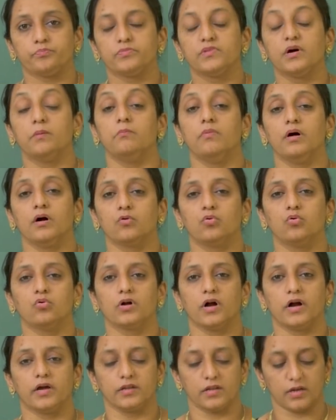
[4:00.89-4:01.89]
Tambaku
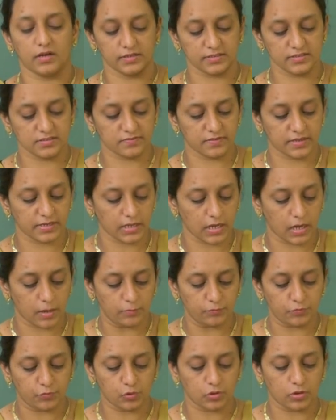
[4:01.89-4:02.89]
khana, it is very
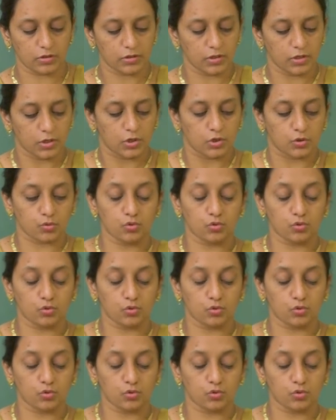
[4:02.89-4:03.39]
harmful.